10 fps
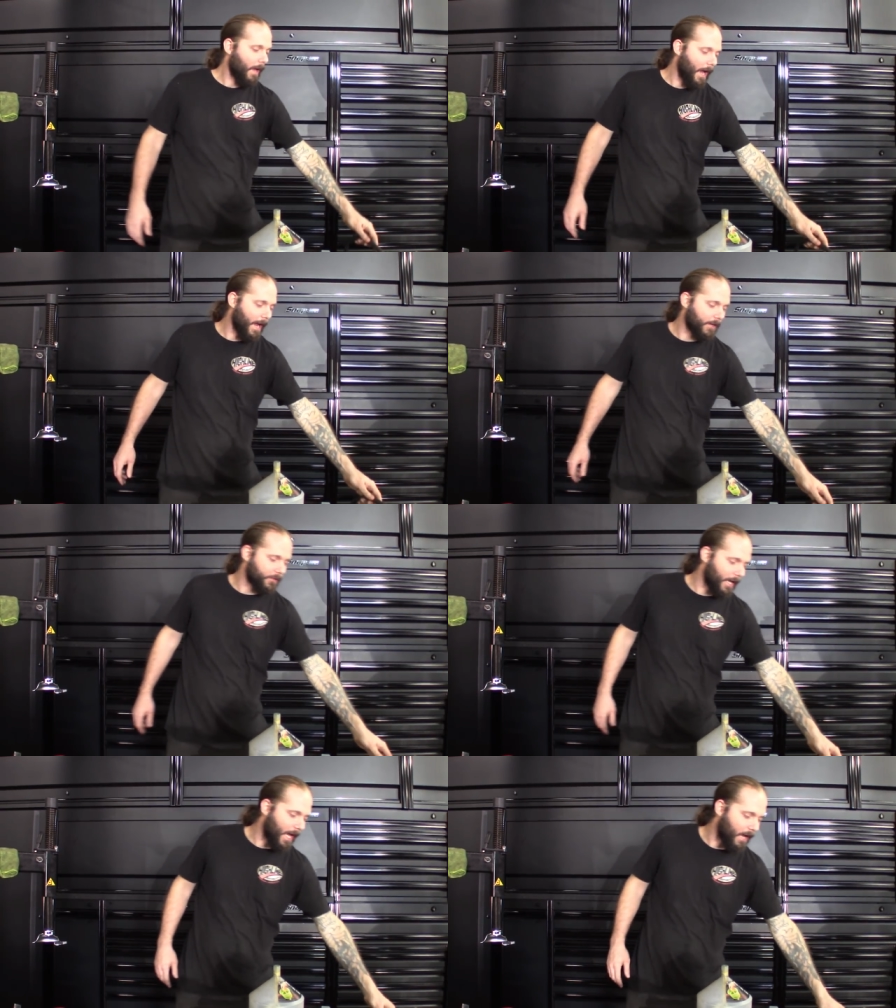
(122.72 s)
I
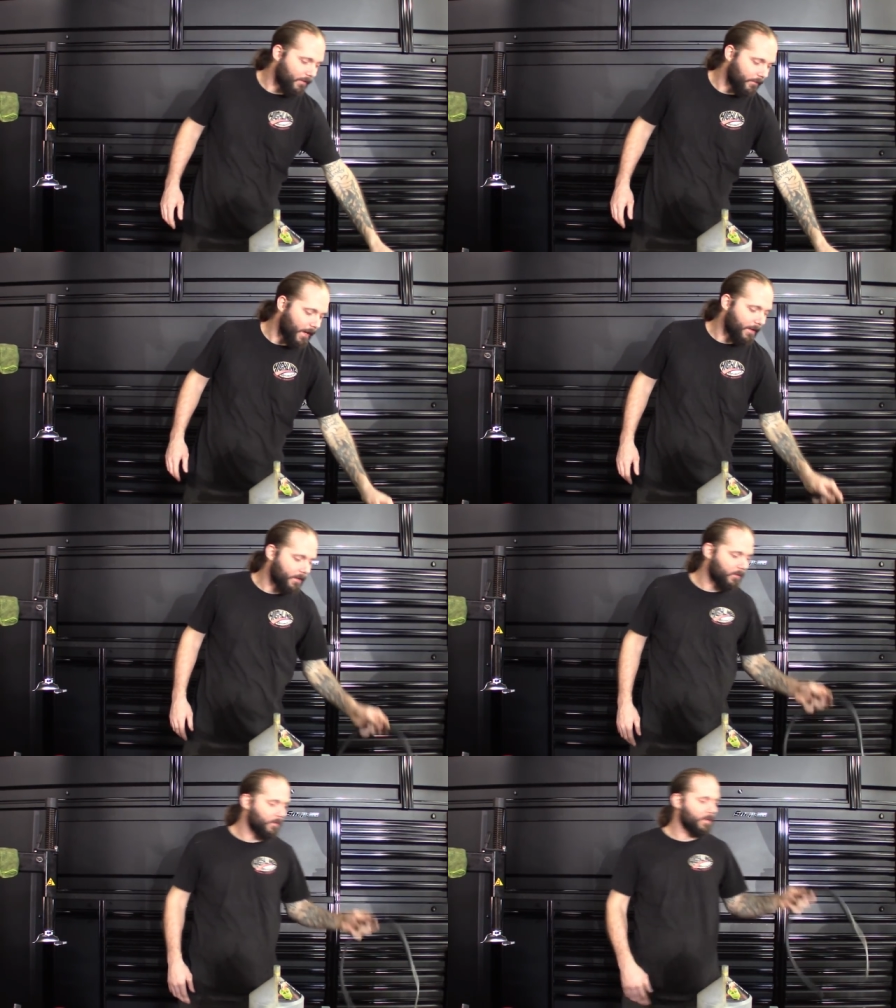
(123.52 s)
actually have, I've had
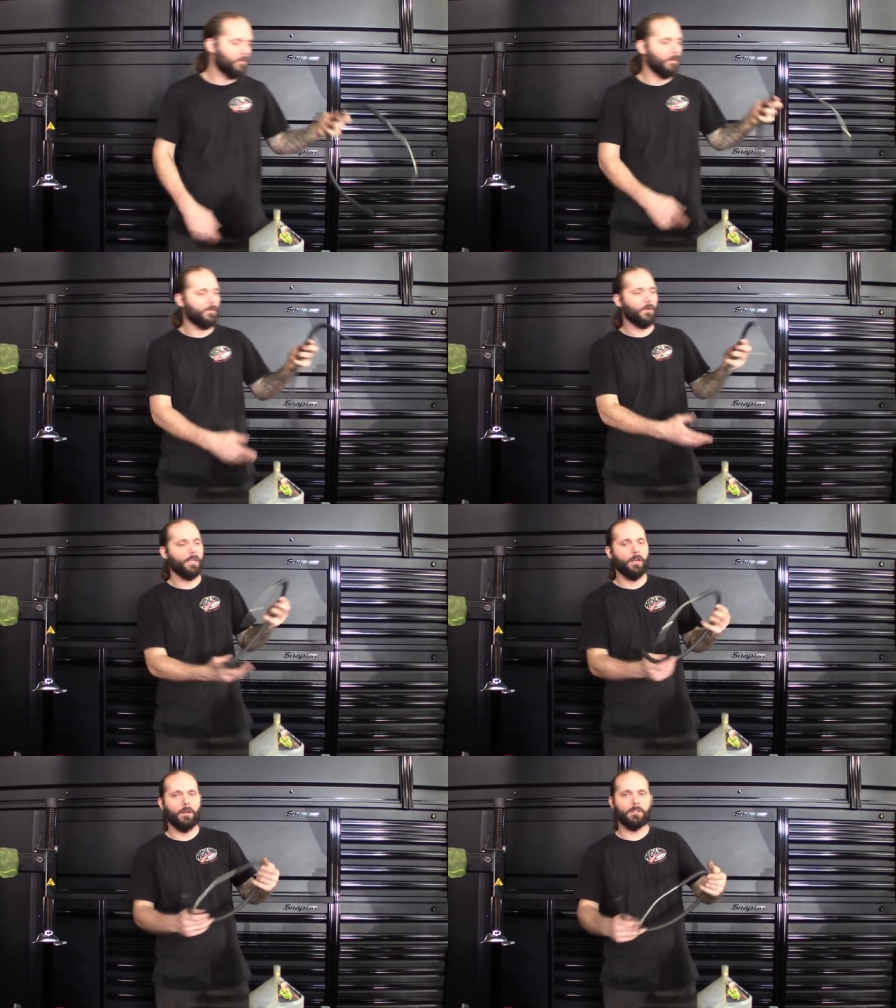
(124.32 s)
these, this one for
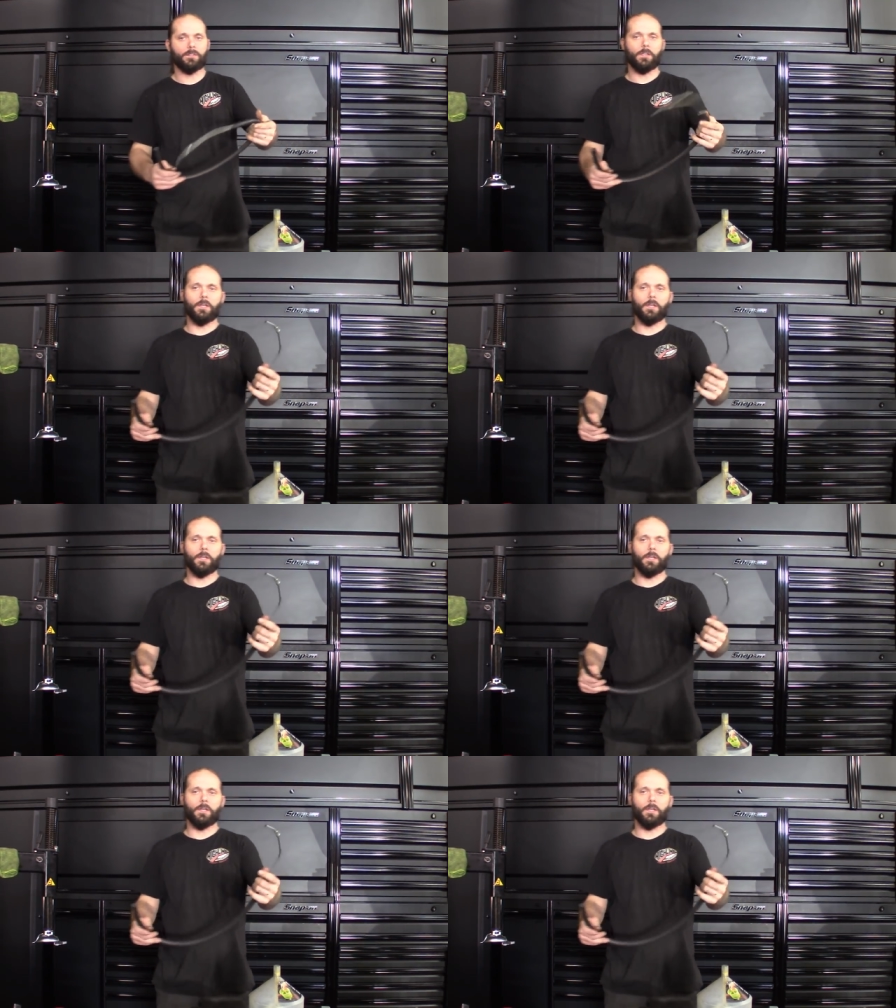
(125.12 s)
years,